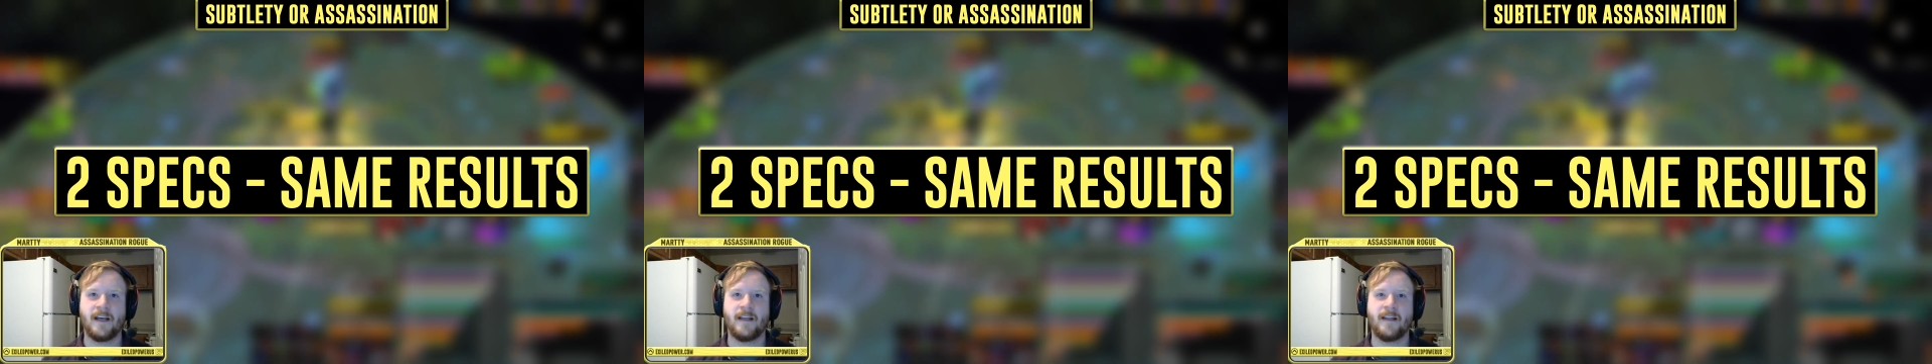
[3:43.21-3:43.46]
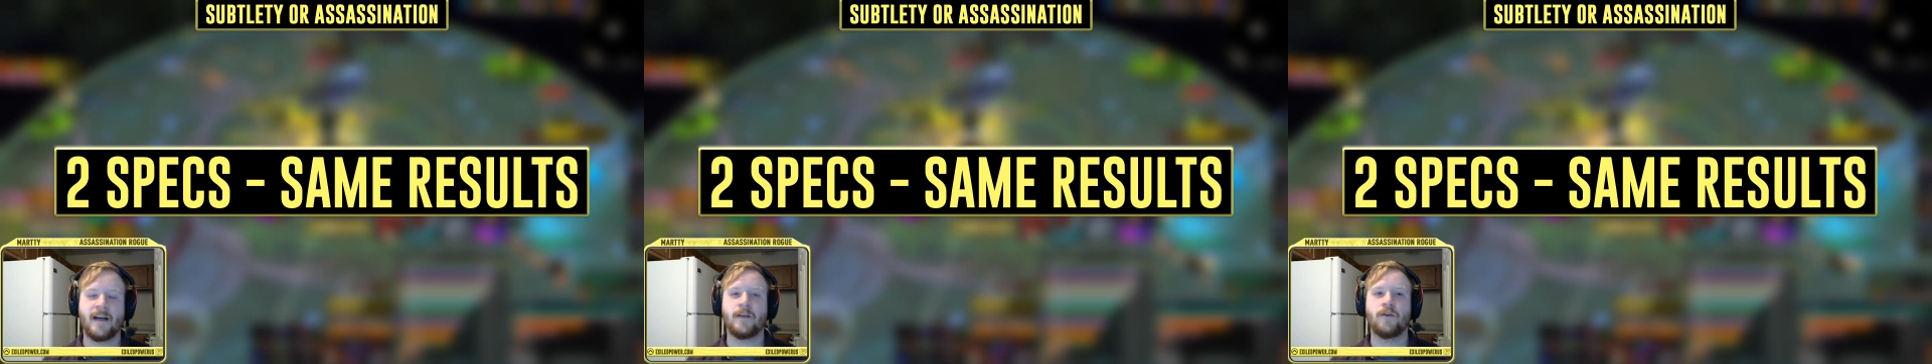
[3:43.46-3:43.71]

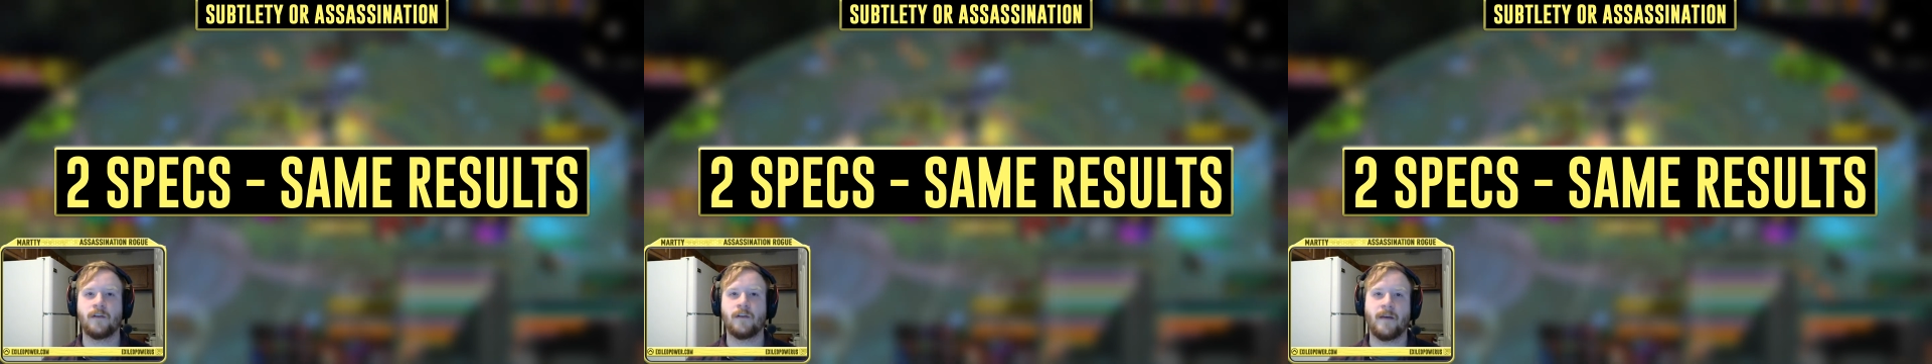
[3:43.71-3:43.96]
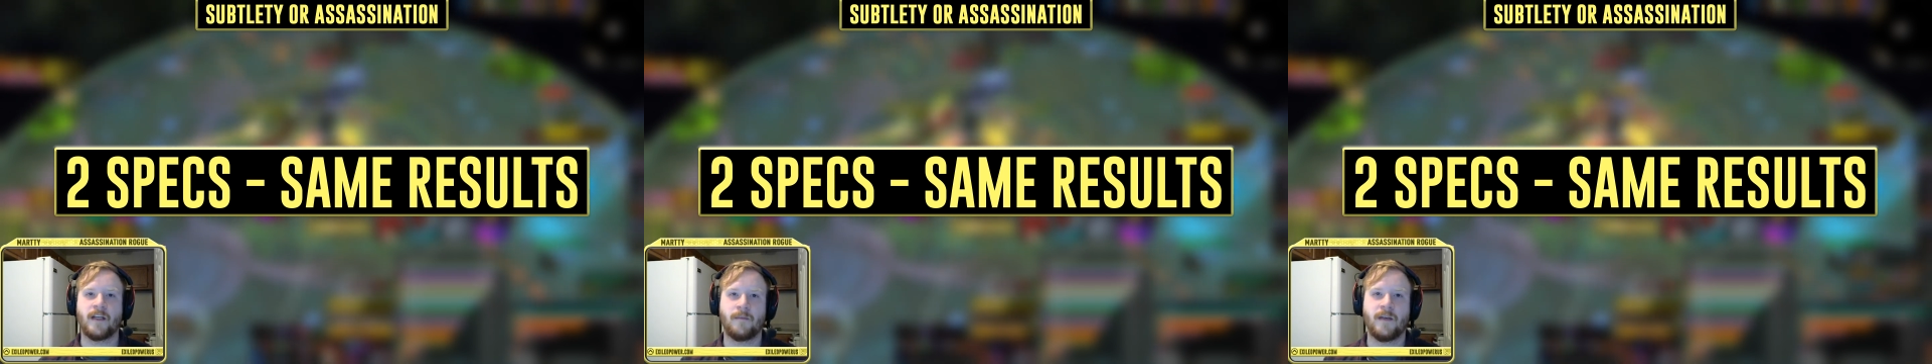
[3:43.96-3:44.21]
and that usually
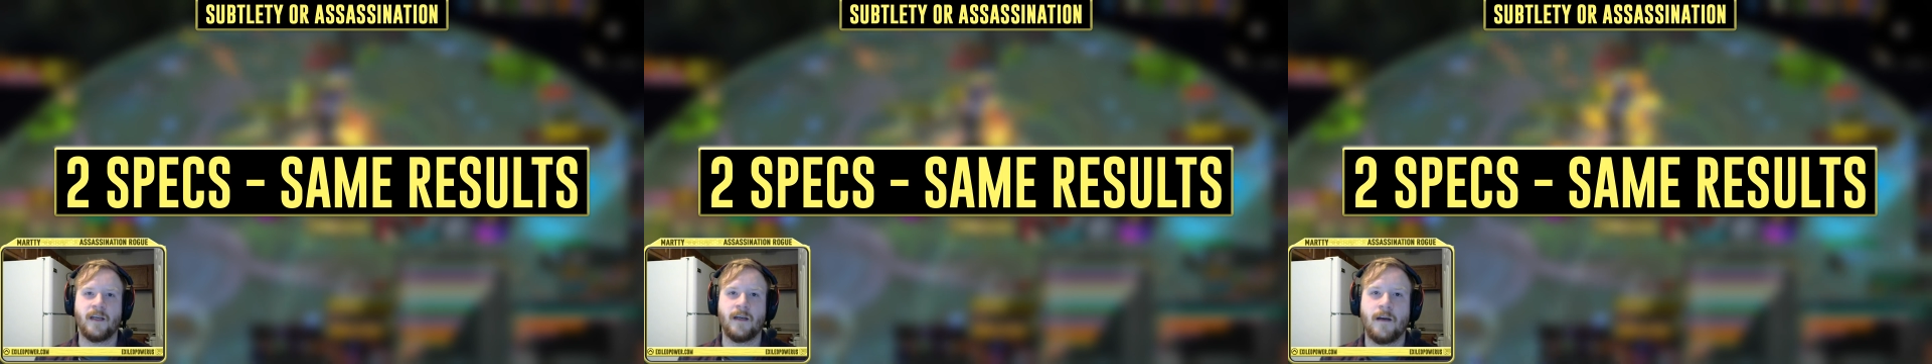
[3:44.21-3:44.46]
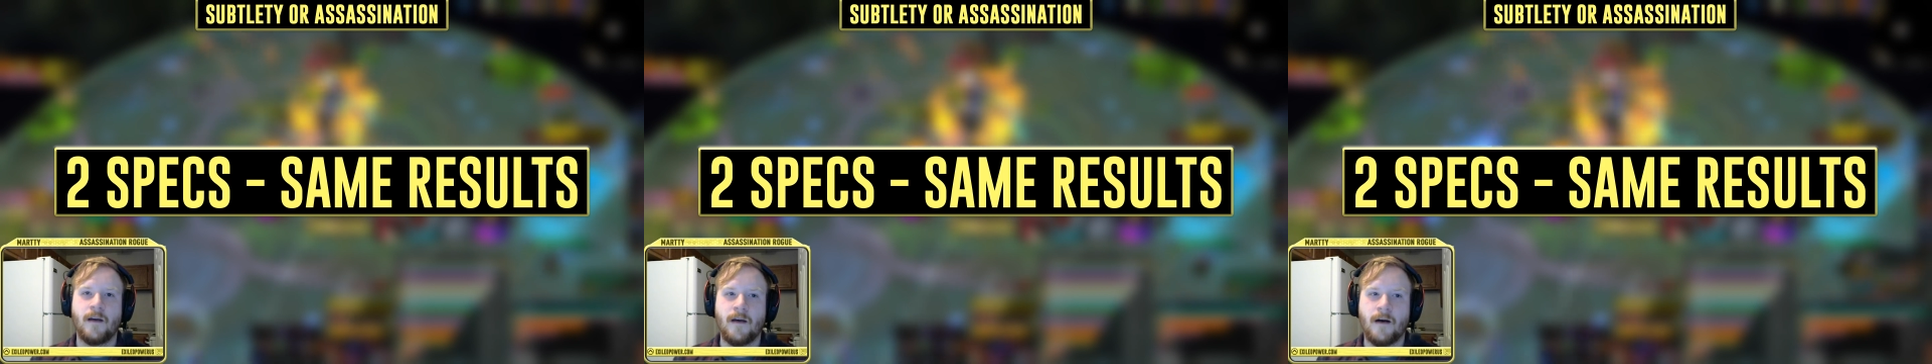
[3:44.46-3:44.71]
makes me
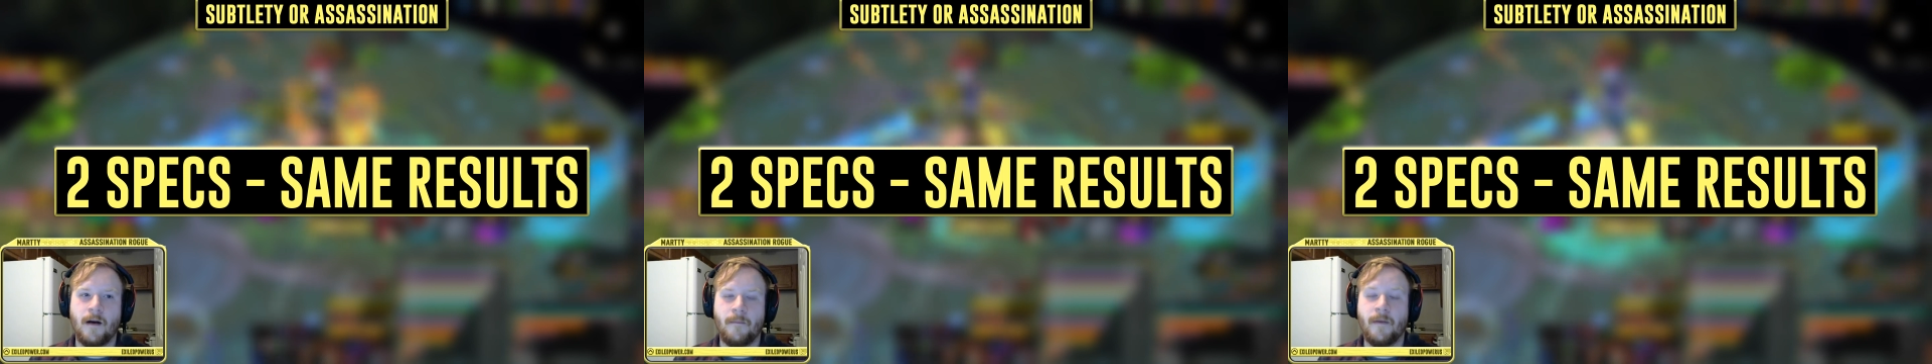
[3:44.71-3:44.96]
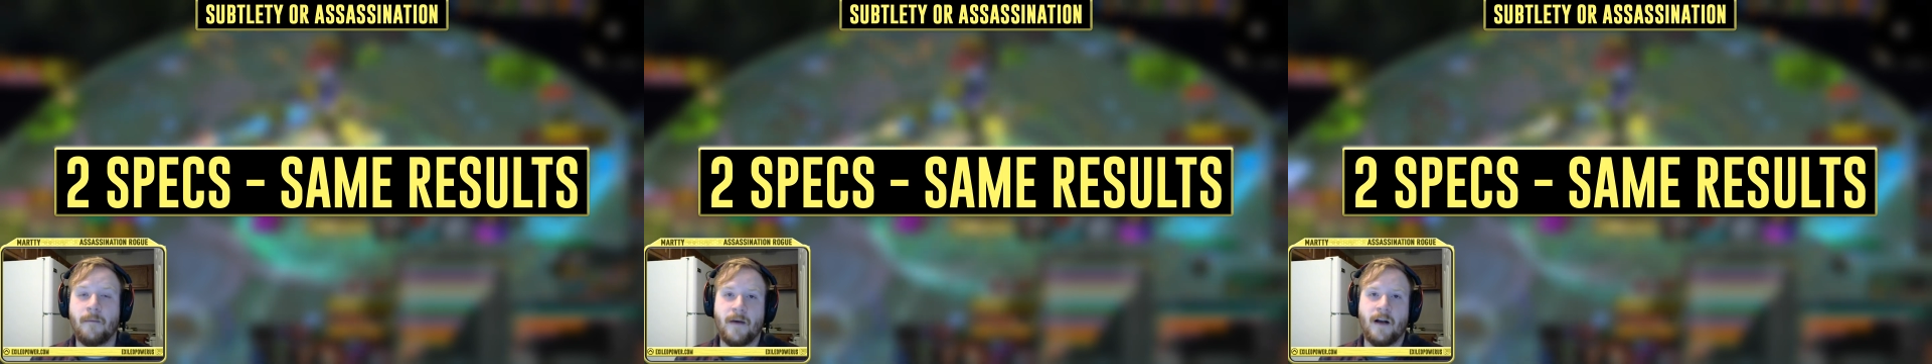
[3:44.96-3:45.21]
a
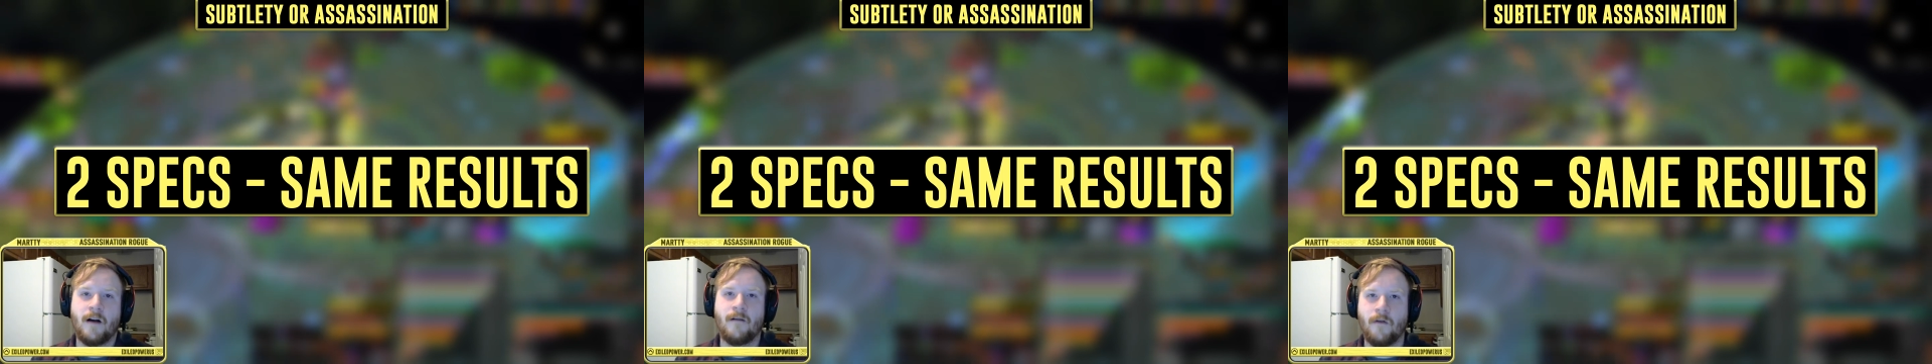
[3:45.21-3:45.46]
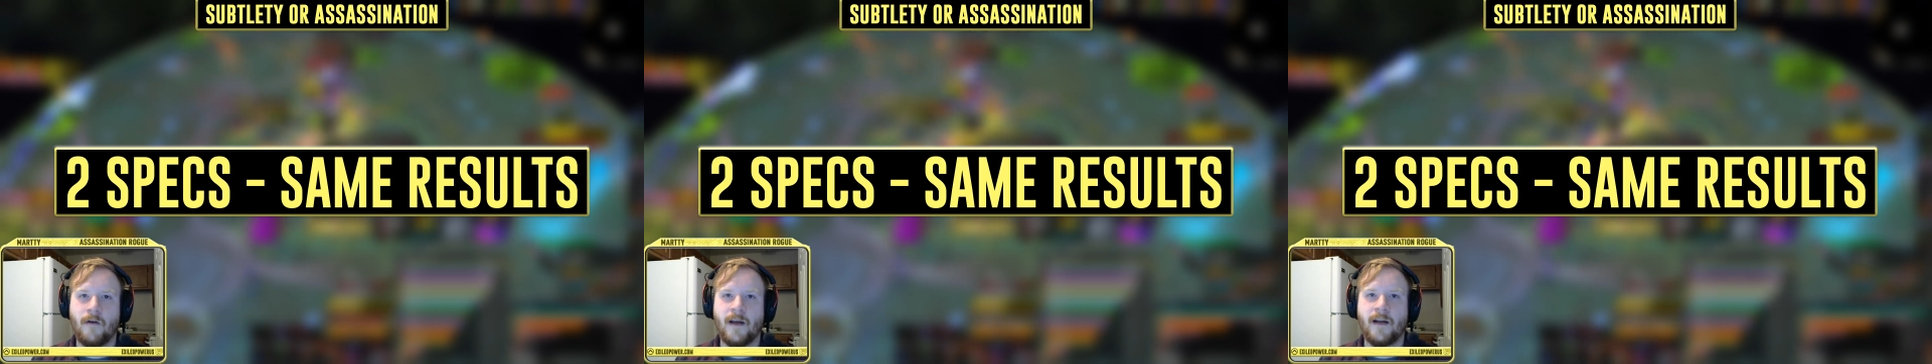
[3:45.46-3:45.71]
bit better of
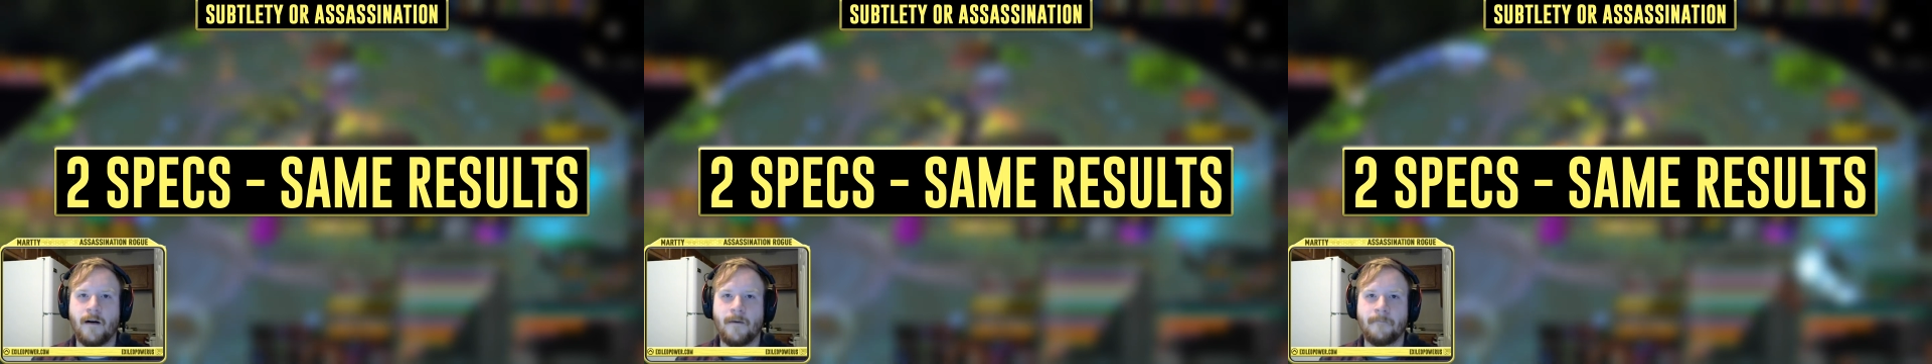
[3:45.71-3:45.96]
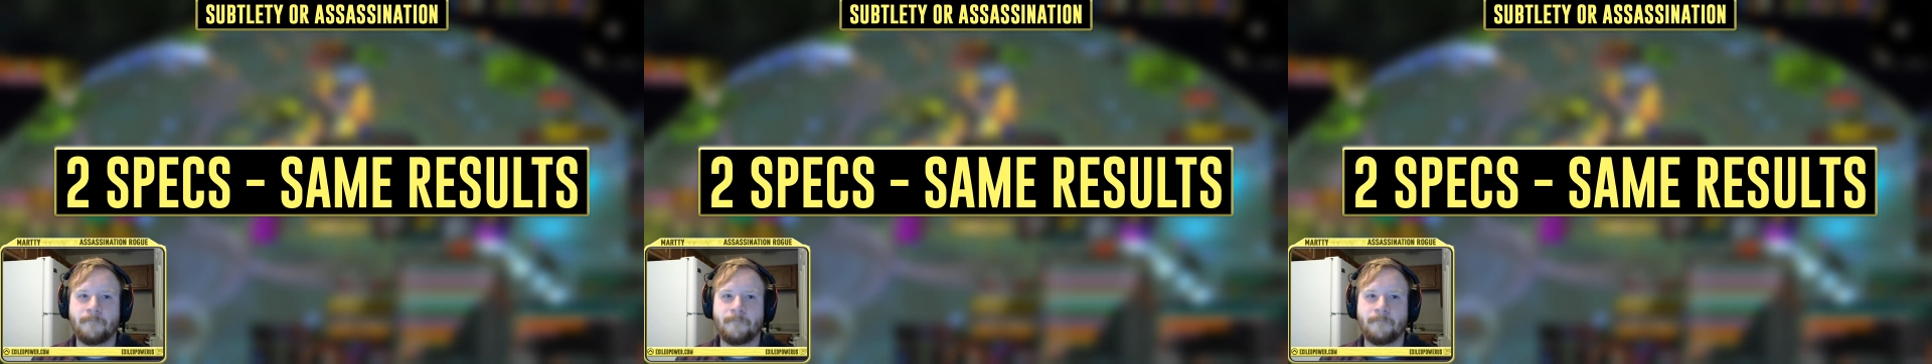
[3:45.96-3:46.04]
a raider.